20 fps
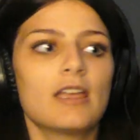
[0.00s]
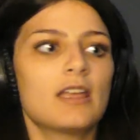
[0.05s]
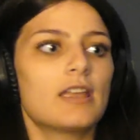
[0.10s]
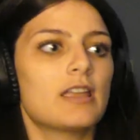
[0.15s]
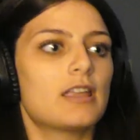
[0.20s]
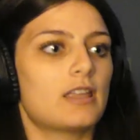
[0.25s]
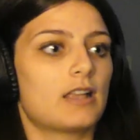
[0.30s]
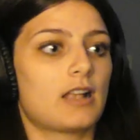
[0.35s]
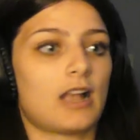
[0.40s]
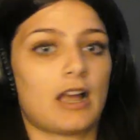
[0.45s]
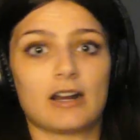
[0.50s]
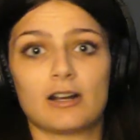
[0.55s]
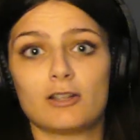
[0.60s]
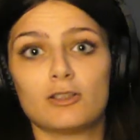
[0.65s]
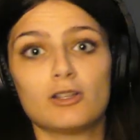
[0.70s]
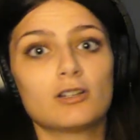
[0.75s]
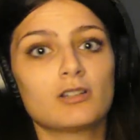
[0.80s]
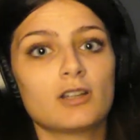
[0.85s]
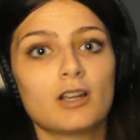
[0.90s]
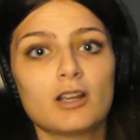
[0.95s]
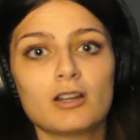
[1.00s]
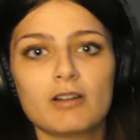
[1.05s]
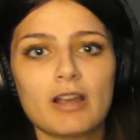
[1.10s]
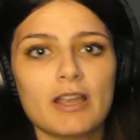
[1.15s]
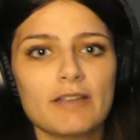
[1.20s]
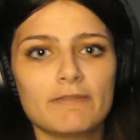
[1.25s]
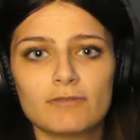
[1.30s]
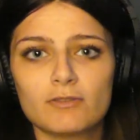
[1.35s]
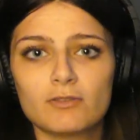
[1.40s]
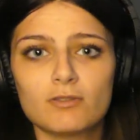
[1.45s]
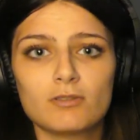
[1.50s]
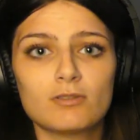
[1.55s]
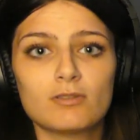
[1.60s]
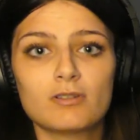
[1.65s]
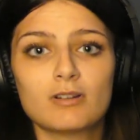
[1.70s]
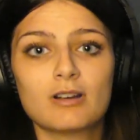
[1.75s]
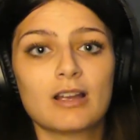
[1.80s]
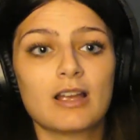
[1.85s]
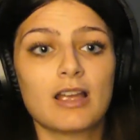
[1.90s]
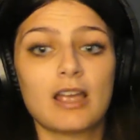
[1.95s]
He kind of looked
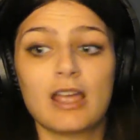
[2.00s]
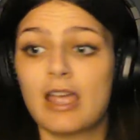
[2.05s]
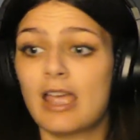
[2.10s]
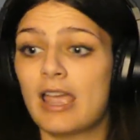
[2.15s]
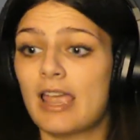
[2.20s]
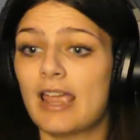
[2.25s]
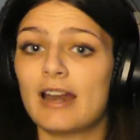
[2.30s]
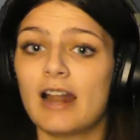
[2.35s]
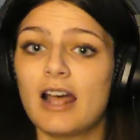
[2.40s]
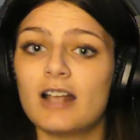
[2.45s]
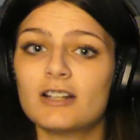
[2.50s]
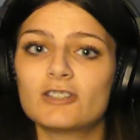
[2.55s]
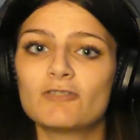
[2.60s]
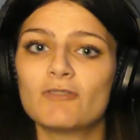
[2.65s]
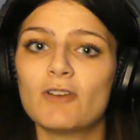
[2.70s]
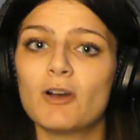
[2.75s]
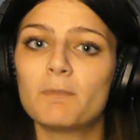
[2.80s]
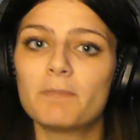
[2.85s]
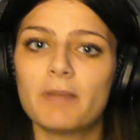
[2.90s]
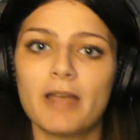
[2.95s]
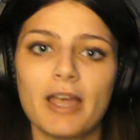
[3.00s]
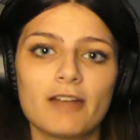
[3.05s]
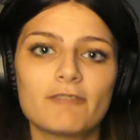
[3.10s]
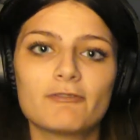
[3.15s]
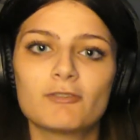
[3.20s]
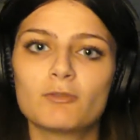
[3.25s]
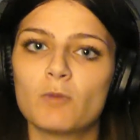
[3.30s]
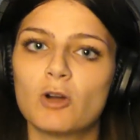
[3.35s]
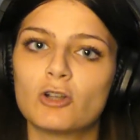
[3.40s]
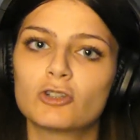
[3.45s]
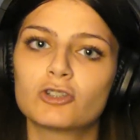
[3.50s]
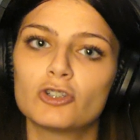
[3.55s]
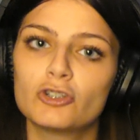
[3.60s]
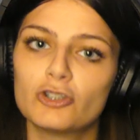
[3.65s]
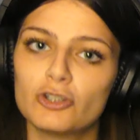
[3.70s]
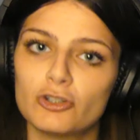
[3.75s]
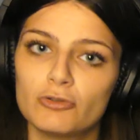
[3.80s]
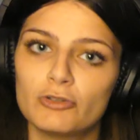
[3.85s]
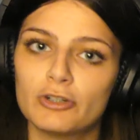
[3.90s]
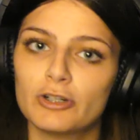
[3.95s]
ungrateful. And I just felt bad for Walter
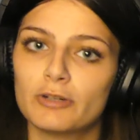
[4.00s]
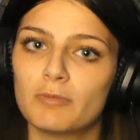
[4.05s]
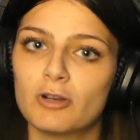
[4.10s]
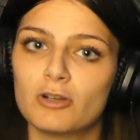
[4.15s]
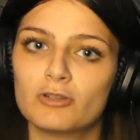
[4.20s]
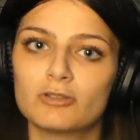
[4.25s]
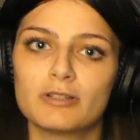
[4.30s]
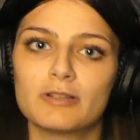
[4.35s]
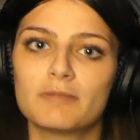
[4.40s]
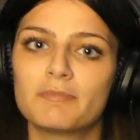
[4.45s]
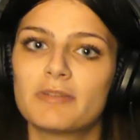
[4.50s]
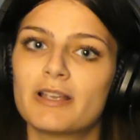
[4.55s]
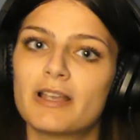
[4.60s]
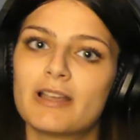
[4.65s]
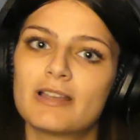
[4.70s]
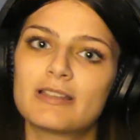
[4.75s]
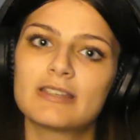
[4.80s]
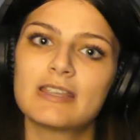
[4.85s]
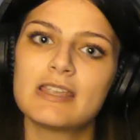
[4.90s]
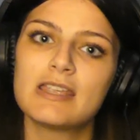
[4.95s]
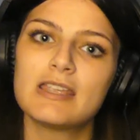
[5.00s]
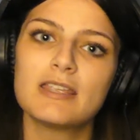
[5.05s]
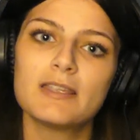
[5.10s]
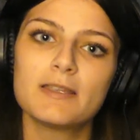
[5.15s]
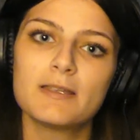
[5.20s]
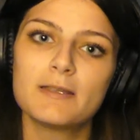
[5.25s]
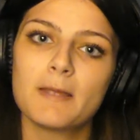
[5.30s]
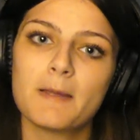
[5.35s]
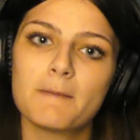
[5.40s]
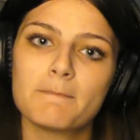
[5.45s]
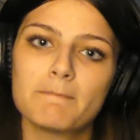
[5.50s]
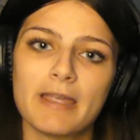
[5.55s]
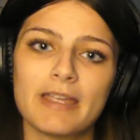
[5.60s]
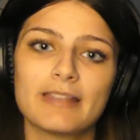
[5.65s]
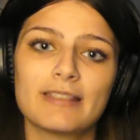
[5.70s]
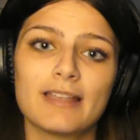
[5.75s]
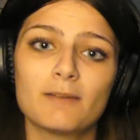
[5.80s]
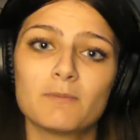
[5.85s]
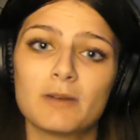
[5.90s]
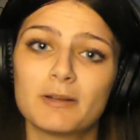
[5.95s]
Jr. mostly, because he
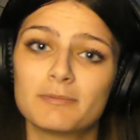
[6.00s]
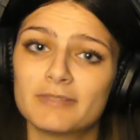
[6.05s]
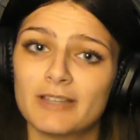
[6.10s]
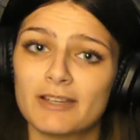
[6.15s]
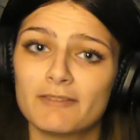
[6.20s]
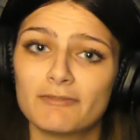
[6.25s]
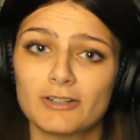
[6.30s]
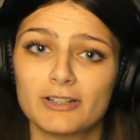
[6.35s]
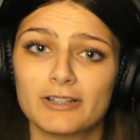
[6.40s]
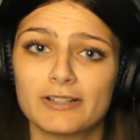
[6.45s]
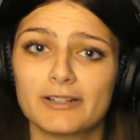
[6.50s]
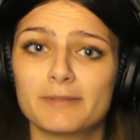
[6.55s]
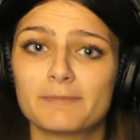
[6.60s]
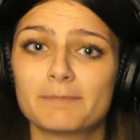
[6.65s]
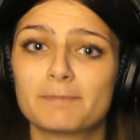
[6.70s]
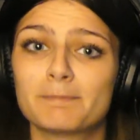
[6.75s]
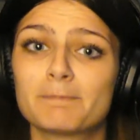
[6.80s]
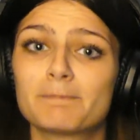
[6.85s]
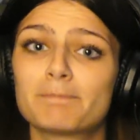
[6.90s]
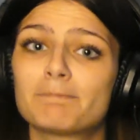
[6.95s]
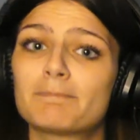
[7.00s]
made that website for him.